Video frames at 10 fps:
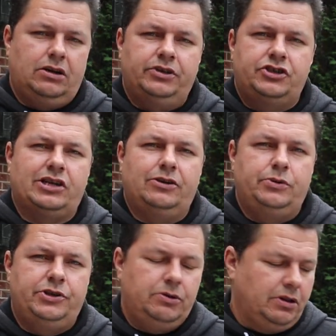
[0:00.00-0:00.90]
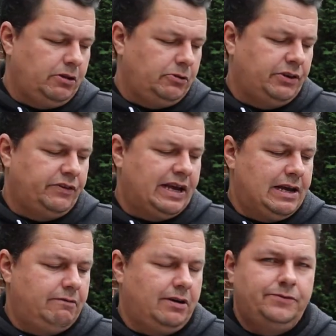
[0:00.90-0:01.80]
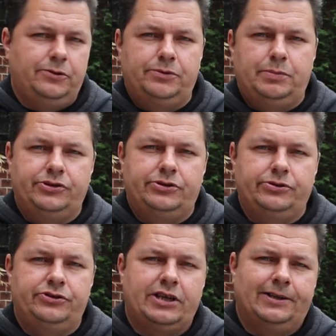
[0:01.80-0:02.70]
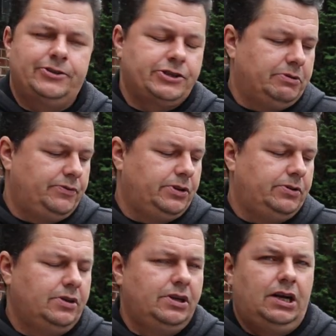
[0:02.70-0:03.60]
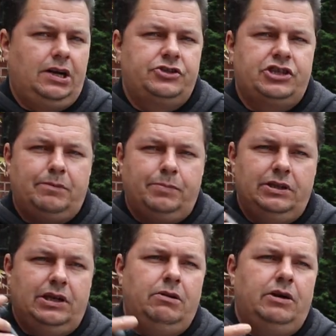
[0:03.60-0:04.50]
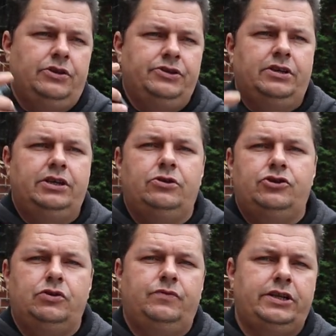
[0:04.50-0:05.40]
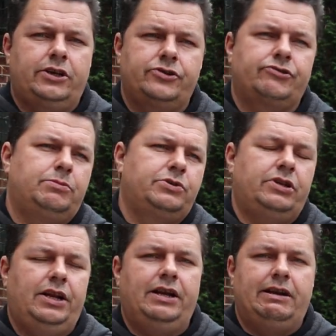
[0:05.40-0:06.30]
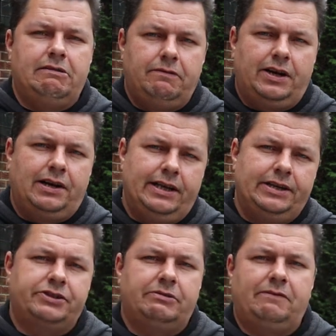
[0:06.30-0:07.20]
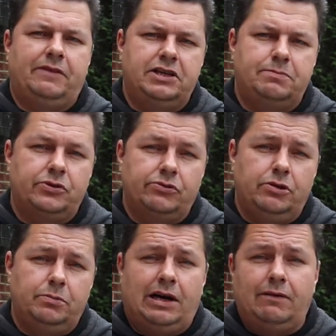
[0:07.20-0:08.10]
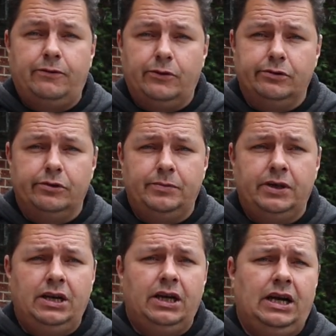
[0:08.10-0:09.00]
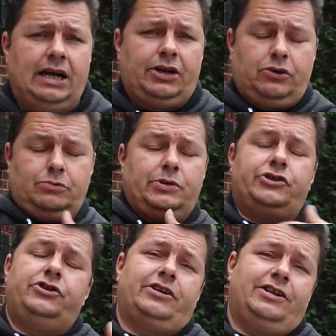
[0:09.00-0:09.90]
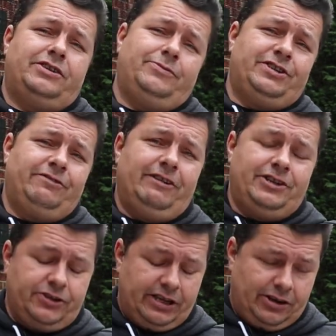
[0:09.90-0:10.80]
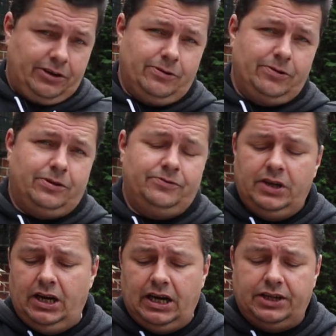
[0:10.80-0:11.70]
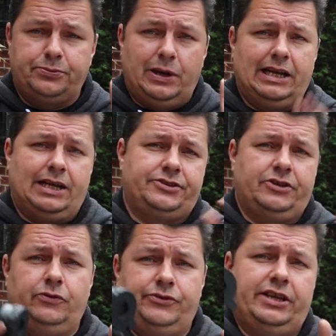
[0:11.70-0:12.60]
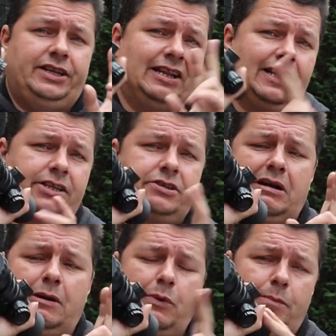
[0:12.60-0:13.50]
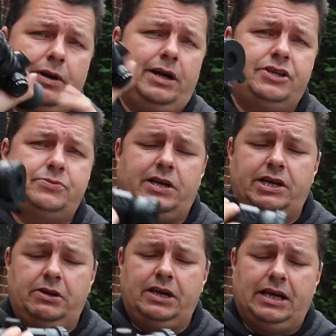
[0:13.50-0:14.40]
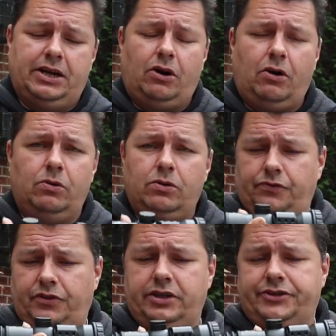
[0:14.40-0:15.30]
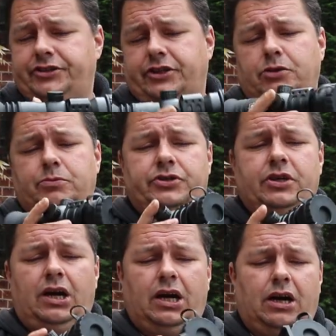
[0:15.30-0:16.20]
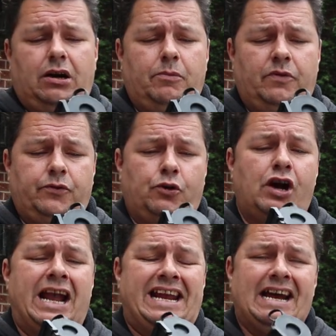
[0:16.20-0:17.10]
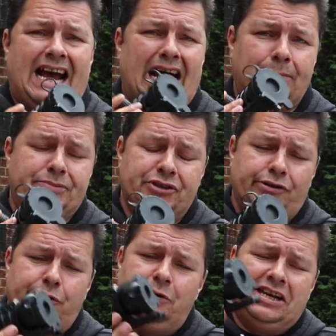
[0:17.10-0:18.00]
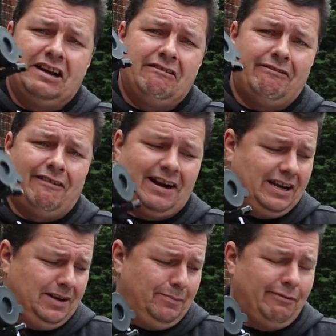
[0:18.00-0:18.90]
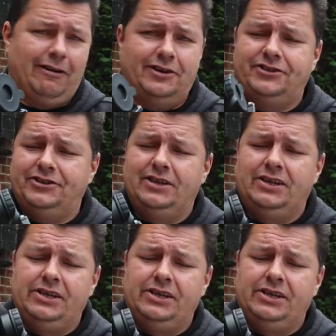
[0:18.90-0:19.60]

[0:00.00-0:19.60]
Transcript: On this channel we do a whole load of air rifles, pistols and technology review. Check below under the YouTube video description. In there you'll find links to our Facebook group, our forum, our cool merchandising, which you really should get hold of, as well as obviously the link to our webpage where you can get hold of these scopes for a absolutely cracking price.